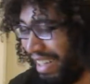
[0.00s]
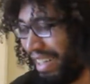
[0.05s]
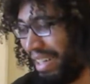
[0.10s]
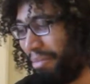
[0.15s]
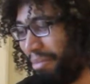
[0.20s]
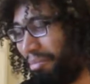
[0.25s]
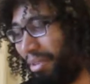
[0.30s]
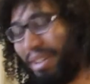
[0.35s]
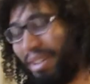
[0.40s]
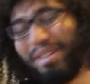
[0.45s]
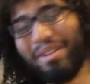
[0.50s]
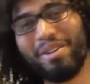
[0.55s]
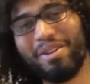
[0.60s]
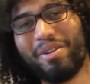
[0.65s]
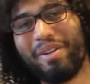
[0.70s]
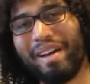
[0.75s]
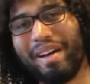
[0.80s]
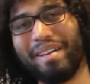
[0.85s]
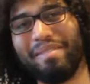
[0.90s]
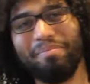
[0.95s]
But
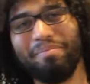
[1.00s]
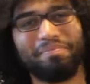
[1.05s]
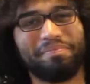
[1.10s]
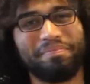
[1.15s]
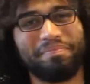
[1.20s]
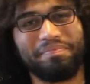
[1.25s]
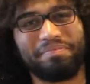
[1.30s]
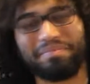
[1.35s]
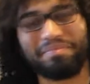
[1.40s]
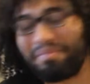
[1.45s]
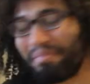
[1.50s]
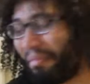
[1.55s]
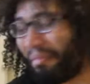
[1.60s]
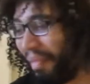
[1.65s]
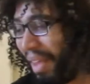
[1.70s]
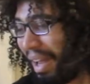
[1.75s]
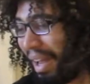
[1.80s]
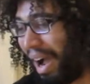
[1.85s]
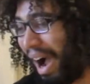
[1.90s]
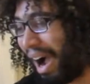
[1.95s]
hey,
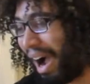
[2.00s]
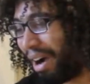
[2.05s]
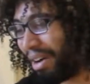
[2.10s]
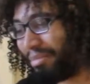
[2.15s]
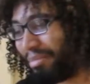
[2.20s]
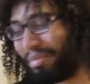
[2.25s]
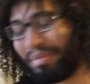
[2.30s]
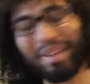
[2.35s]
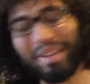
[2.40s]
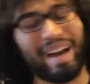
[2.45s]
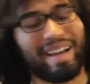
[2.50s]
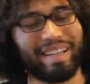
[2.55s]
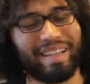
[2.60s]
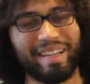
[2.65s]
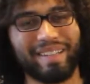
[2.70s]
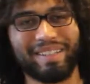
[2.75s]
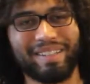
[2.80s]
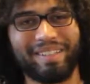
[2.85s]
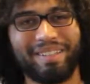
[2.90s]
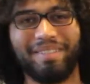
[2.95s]
I
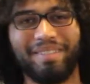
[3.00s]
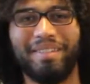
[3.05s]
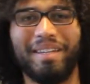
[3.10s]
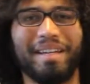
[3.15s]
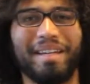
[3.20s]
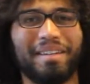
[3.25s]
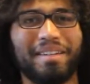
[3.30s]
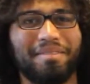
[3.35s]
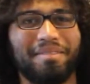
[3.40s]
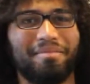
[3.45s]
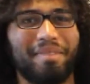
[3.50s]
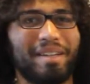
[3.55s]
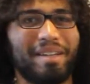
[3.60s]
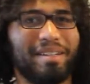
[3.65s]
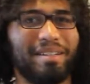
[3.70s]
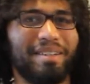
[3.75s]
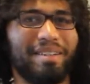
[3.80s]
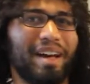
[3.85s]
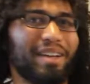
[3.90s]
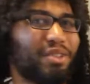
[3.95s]
guess they
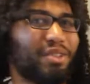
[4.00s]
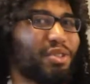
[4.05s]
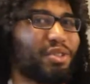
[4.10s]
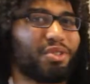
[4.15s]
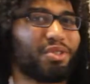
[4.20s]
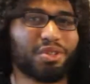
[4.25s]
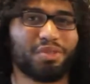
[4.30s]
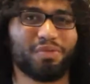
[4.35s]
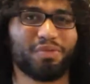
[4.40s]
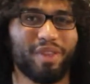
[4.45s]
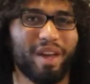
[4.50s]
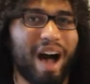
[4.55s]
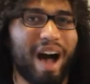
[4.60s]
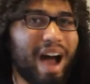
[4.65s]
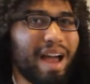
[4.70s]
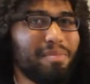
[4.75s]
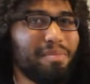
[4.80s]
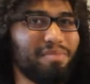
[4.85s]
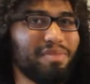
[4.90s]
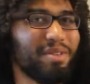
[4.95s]
did that just for the
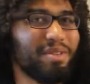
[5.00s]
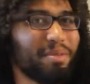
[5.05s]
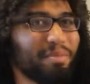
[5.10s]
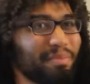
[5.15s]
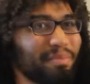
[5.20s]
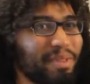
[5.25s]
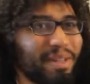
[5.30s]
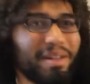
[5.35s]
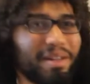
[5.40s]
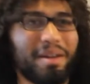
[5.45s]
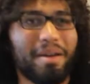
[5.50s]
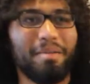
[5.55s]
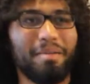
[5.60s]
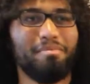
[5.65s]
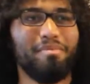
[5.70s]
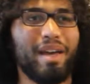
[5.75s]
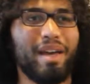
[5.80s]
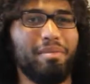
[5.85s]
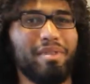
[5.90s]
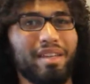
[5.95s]
hype.
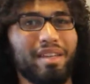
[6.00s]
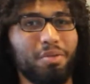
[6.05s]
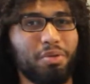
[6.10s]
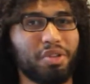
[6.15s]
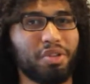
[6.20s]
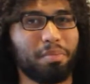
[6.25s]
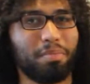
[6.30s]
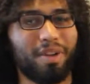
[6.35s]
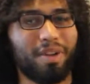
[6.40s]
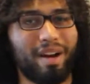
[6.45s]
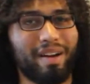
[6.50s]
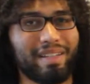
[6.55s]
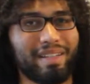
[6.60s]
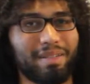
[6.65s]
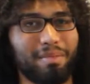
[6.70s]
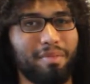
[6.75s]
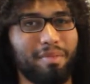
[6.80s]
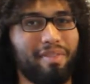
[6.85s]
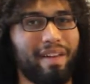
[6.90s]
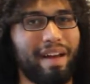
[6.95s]
Maybe he was supplying
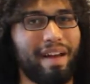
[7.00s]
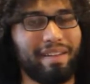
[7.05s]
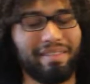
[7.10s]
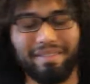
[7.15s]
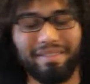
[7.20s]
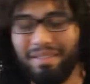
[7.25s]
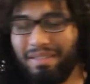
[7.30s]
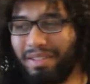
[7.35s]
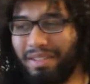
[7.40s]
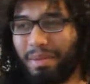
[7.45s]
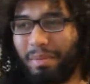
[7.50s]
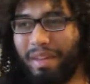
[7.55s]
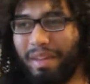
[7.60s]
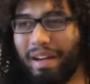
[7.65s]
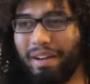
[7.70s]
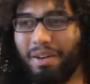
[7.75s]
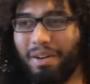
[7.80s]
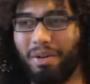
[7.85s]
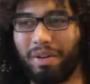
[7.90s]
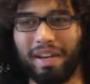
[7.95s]
some of that
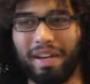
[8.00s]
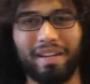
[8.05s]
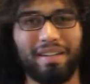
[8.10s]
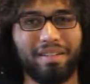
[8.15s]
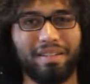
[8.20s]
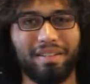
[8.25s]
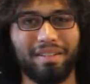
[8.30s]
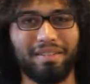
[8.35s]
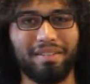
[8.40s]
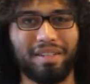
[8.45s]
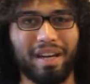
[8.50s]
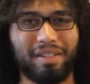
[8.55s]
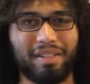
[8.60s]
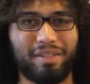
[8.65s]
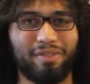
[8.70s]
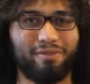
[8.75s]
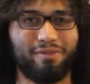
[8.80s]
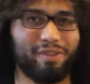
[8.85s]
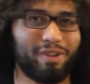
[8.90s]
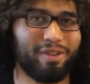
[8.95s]
cocaine to
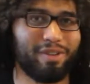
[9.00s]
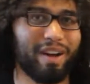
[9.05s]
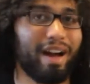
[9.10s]
Tyson Fury.